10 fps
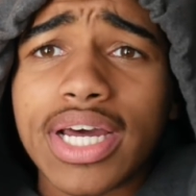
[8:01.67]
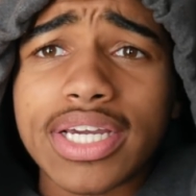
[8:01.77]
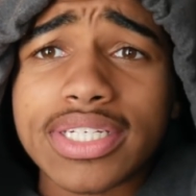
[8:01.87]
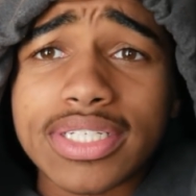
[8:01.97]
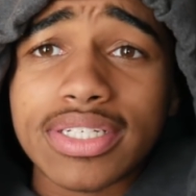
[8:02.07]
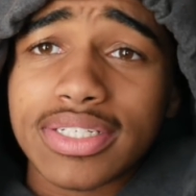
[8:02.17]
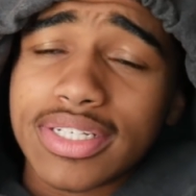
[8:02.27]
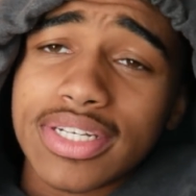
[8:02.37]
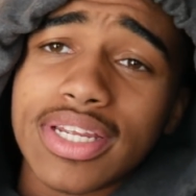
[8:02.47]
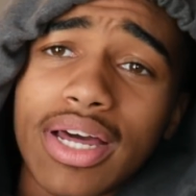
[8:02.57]
I can
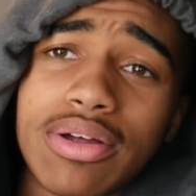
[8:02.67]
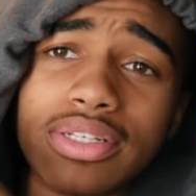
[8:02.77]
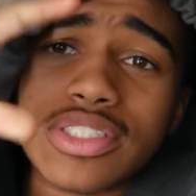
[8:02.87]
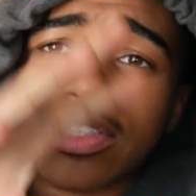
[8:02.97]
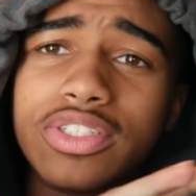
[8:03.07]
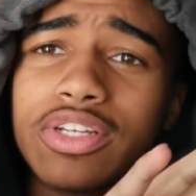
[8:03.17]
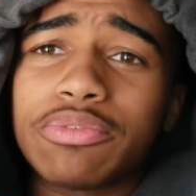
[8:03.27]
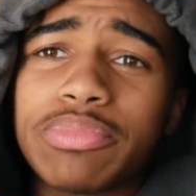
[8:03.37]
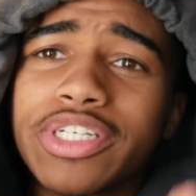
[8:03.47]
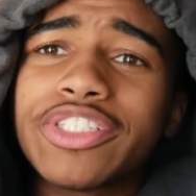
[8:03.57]
I'll insert another
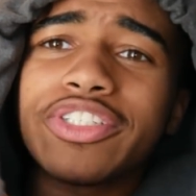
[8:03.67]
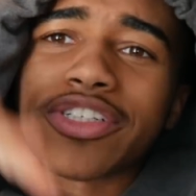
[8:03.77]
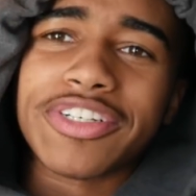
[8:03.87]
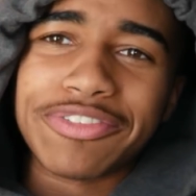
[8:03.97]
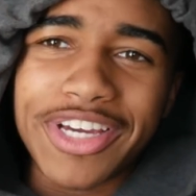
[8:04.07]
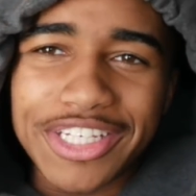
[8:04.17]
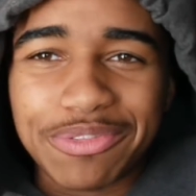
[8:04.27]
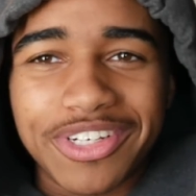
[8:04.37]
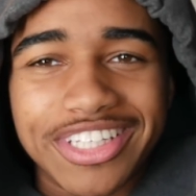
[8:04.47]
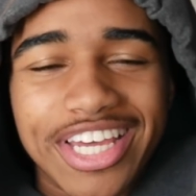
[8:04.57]
picture if you guys
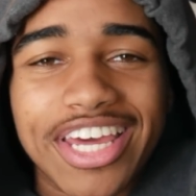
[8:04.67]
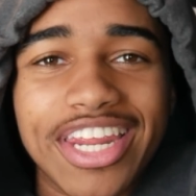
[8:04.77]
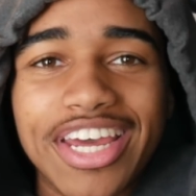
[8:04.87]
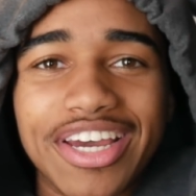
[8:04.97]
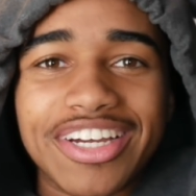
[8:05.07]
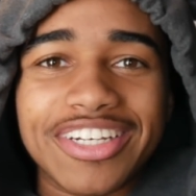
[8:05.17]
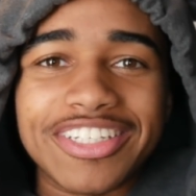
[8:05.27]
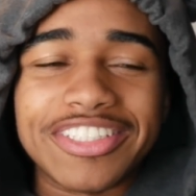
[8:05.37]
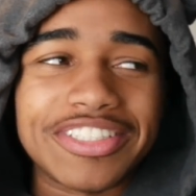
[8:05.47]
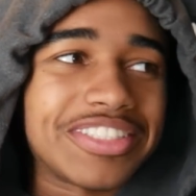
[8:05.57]
want that,
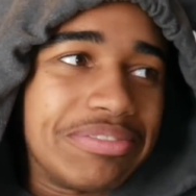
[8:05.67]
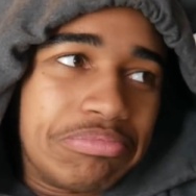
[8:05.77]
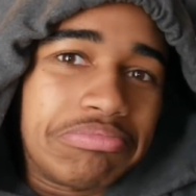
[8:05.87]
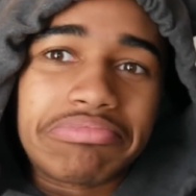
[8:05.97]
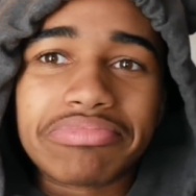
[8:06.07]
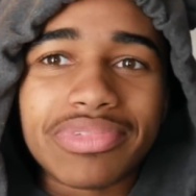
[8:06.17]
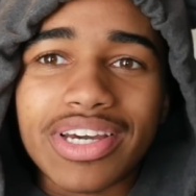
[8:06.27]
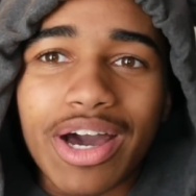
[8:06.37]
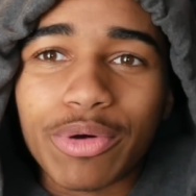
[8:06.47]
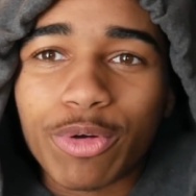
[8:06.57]
cause
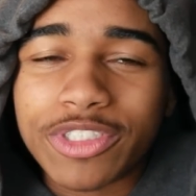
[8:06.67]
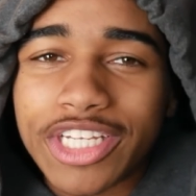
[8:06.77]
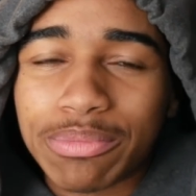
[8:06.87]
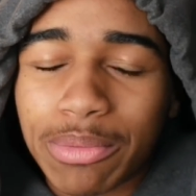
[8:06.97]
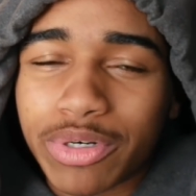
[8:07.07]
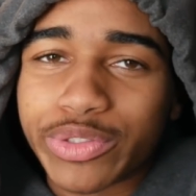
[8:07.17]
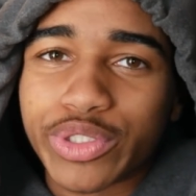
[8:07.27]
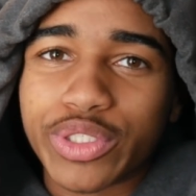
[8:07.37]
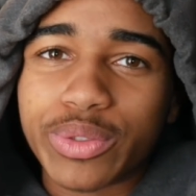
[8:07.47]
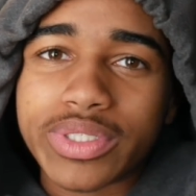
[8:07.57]
I would always take my brother's
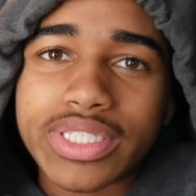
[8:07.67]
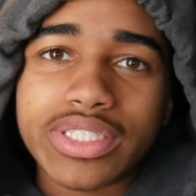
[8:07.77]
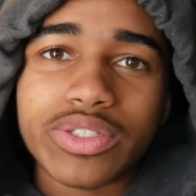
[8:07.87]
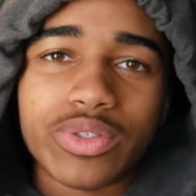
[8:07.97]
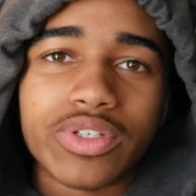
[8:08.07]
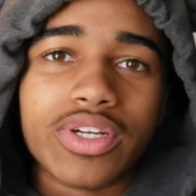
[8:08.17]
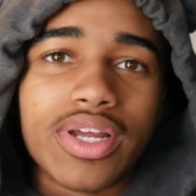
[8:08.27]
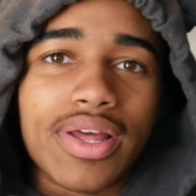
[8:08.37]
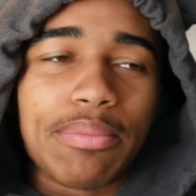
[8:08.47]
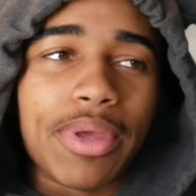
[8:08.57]
clothing or
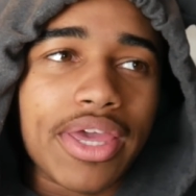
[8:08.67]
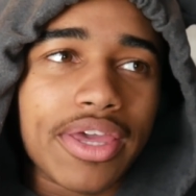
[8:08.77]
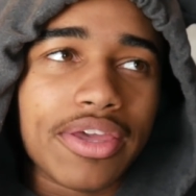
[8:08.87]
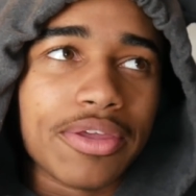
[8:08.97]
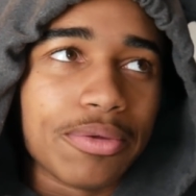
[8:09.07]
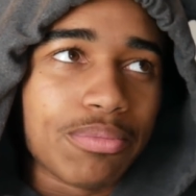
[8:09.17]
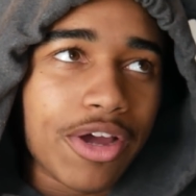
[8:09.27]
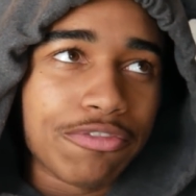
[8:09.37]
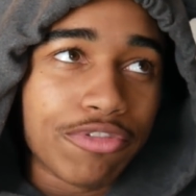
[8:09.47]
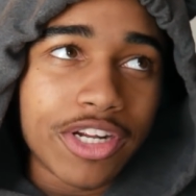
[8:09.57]
pay my
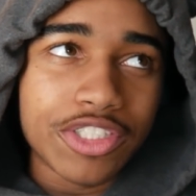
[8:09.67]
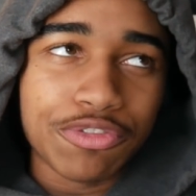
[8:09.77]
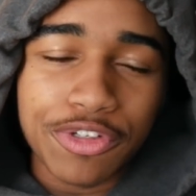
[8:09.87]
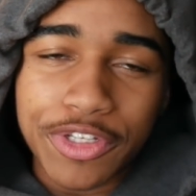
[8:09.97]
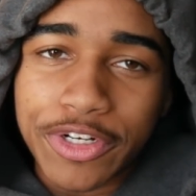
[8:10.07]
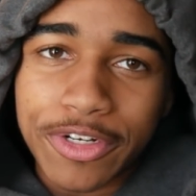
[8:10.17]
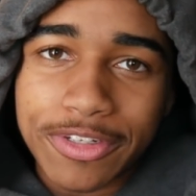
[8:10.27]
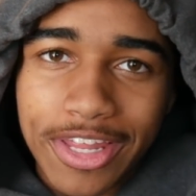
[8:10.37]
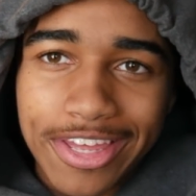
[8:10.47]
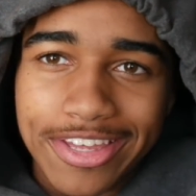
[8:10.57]
friends for their
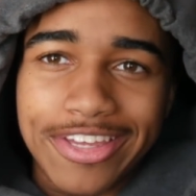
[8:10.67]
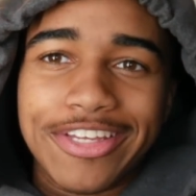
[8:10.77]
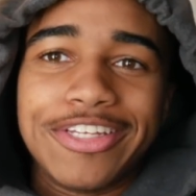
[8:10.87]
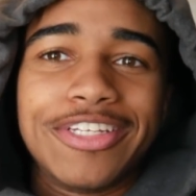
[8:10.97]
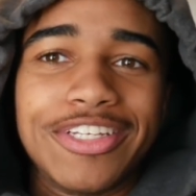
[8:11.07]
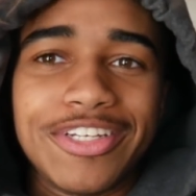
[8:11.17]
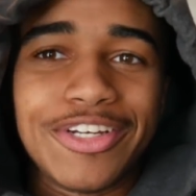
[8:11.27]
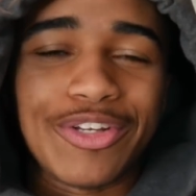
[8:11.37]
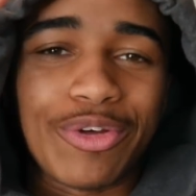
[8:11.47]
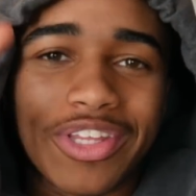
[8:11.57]
like
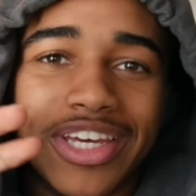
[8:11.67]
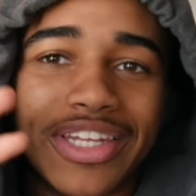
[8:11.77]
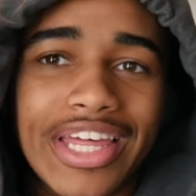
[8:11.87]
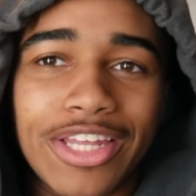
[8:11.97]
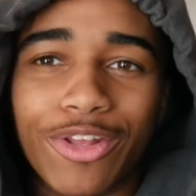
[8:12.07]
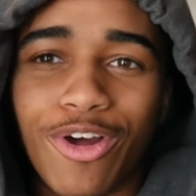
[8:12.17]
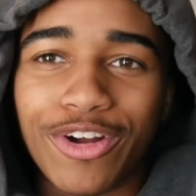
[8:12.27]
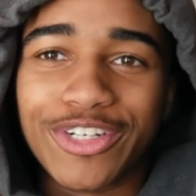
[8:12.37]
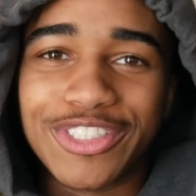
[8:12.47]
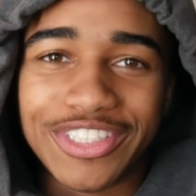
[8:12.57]
clothing in like
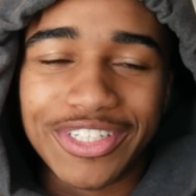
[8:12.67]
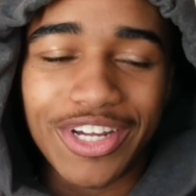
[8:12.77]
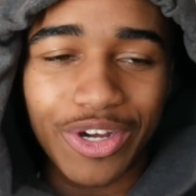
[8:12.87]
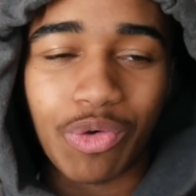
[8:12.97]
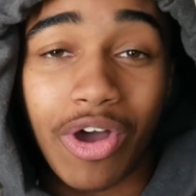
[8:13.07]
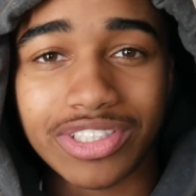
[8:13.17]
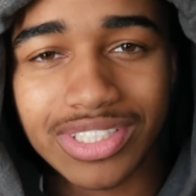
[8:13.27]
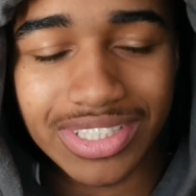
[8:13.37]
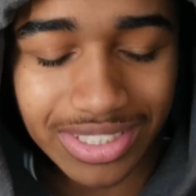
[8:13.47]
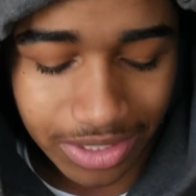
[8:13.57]
large
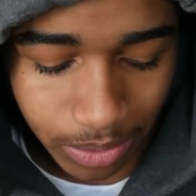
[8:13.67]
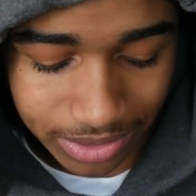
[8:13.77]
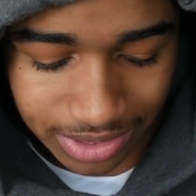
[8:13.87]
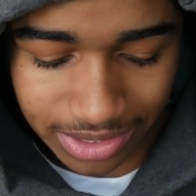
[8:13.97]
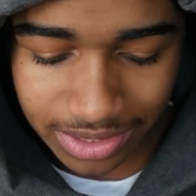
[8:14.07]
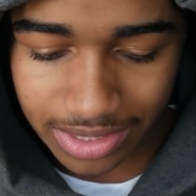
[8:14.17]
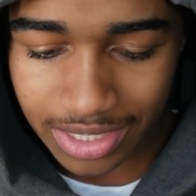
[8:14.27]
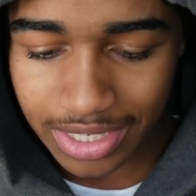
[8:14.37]
quantity quantities.